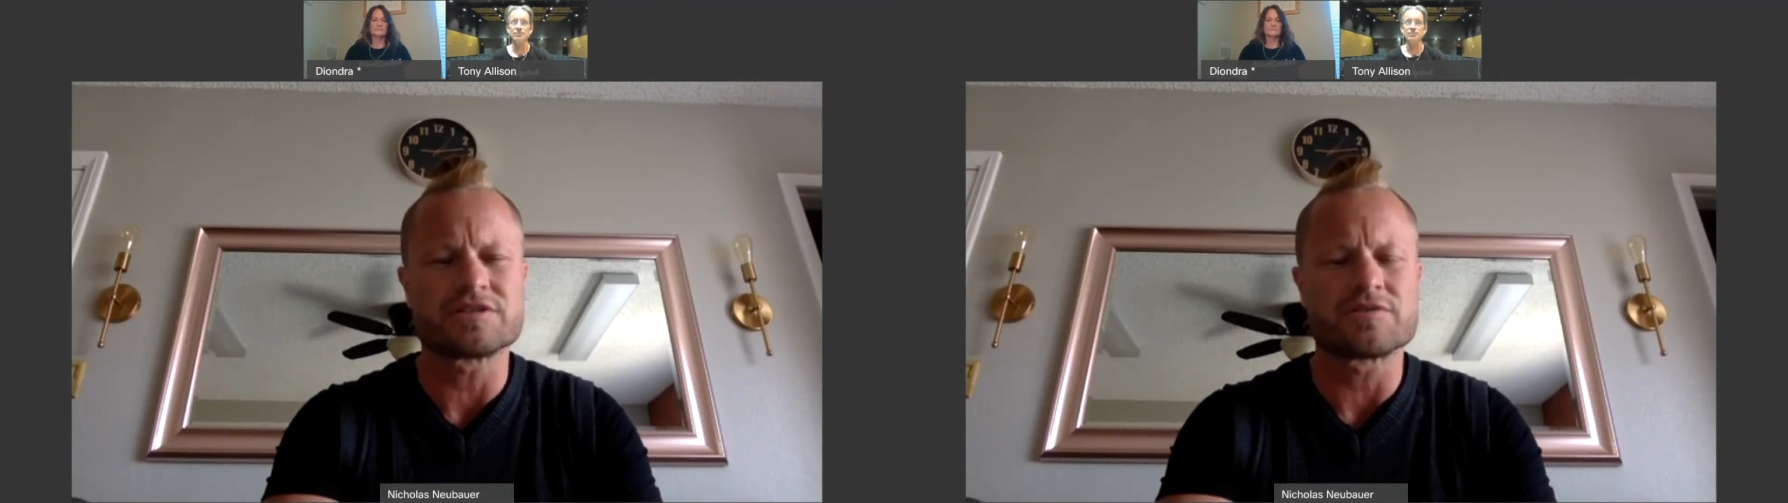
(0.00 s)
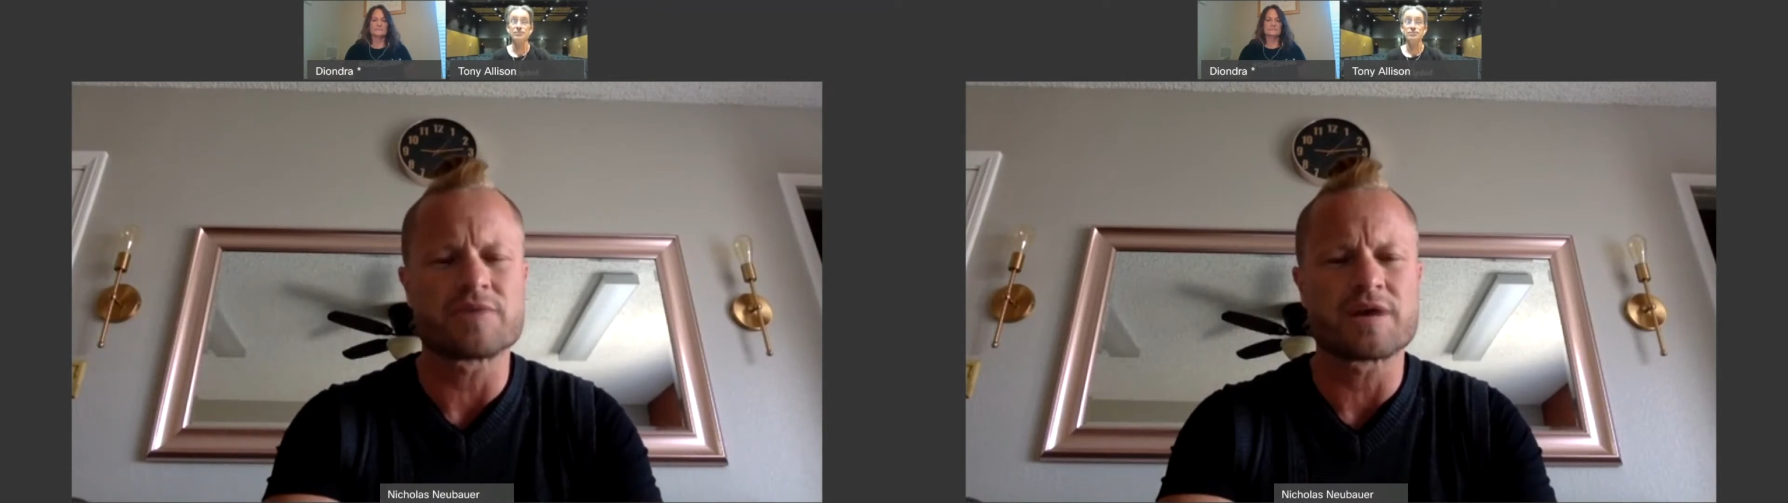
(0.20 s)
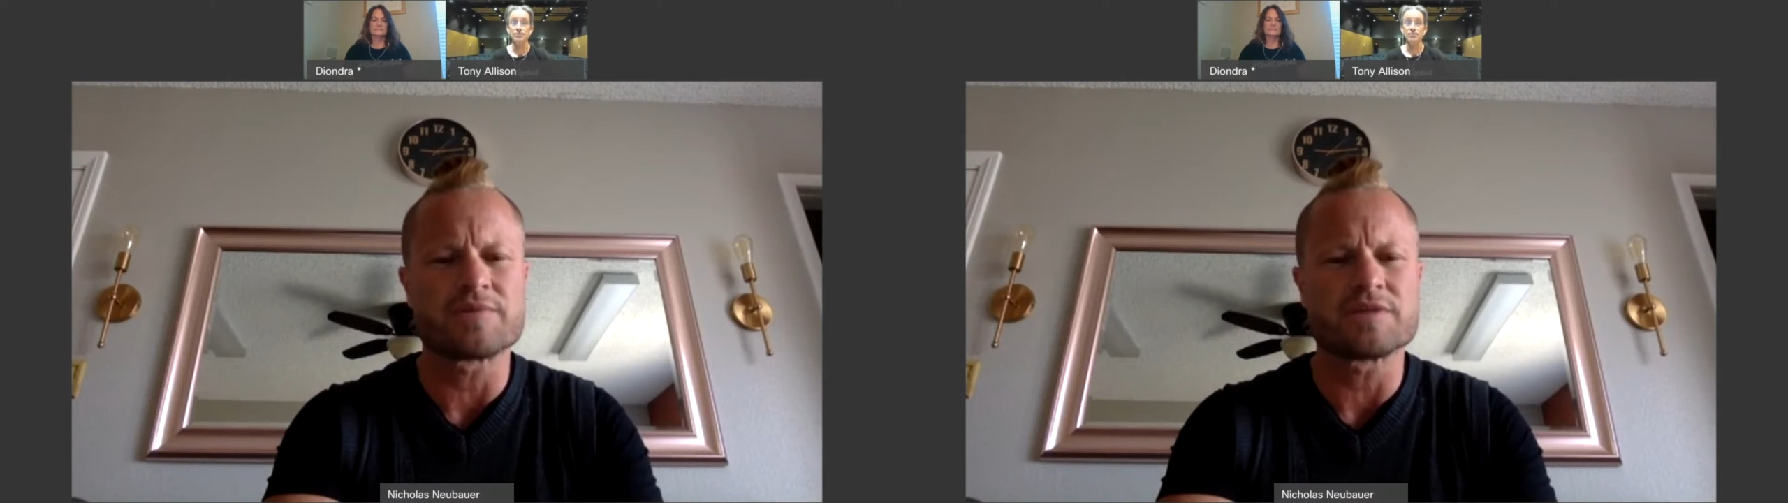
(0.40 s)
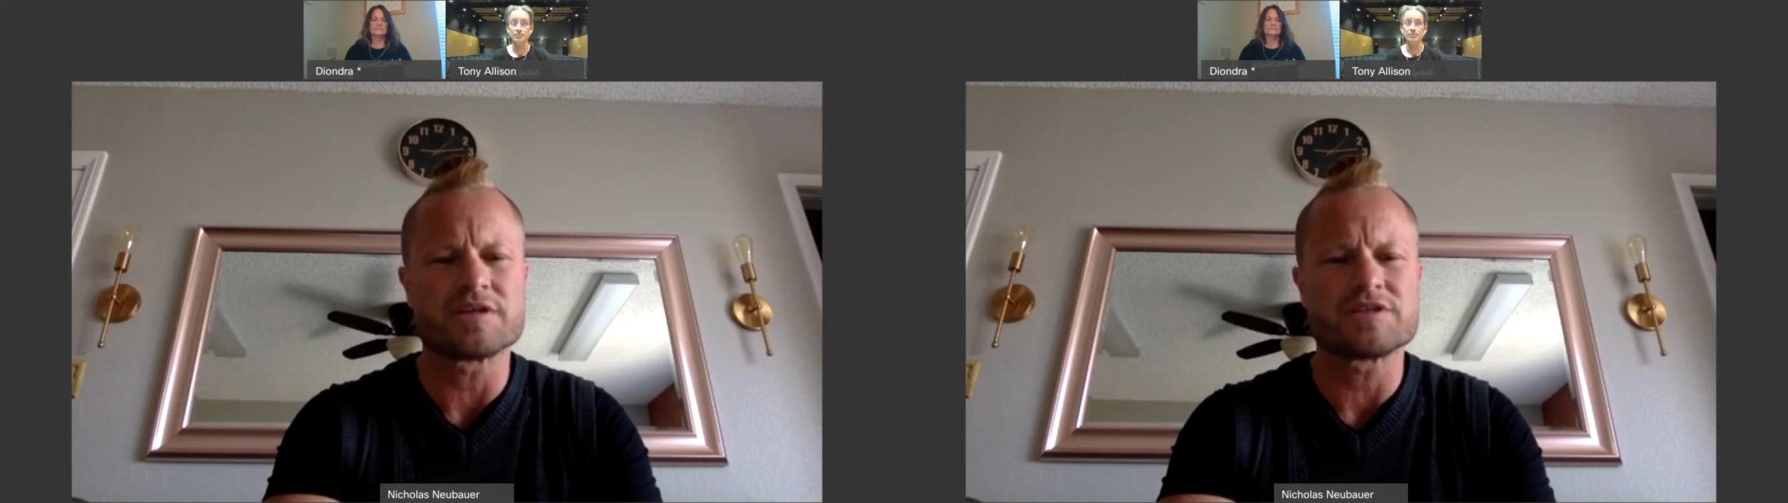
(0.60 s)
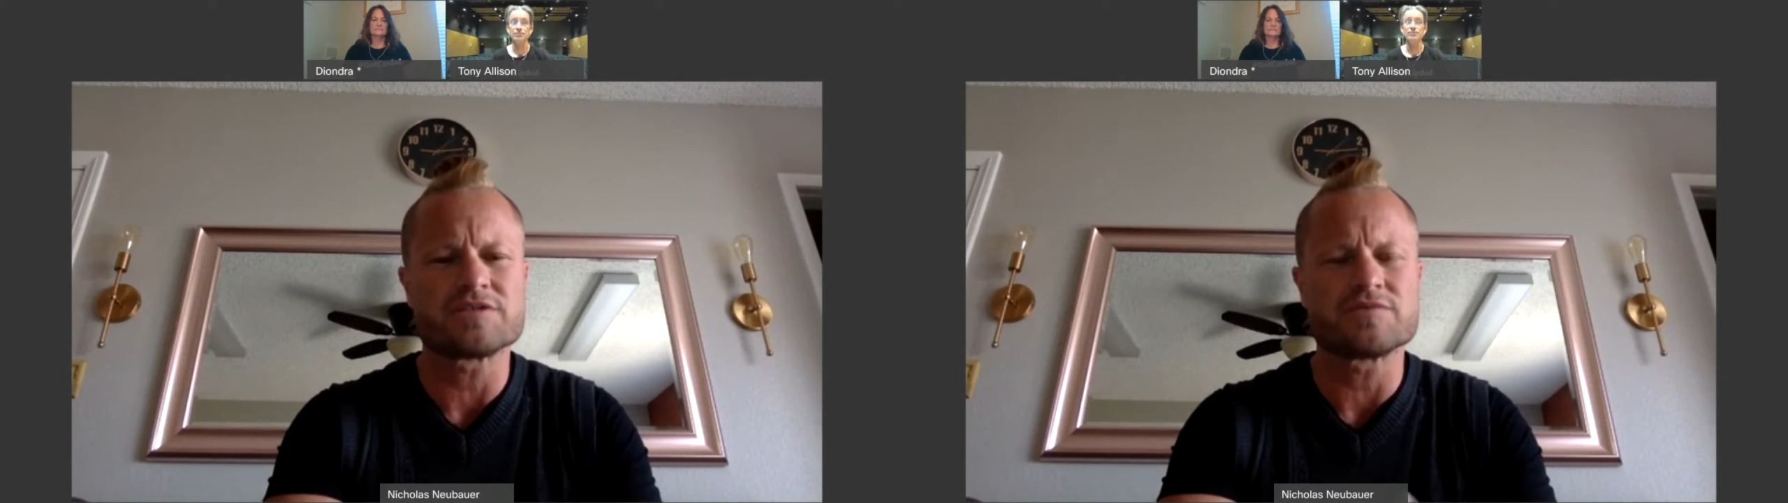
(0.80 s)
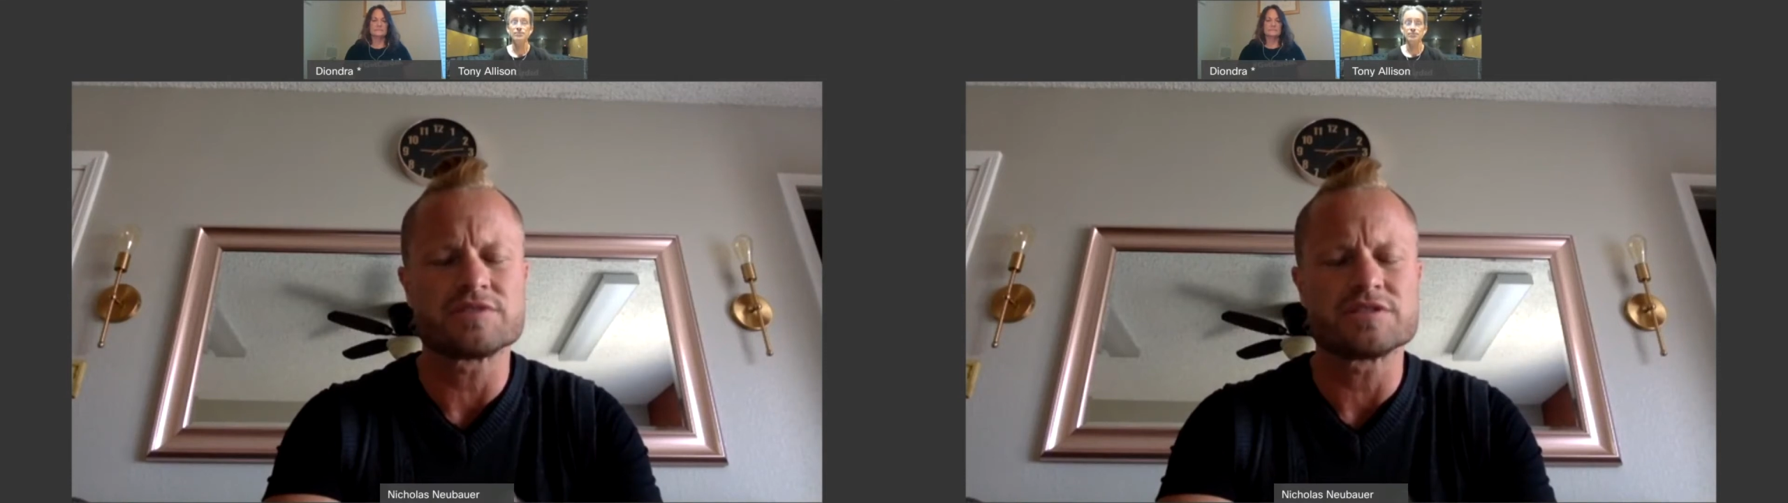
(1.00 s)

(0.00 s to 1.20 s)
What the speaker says: Center population,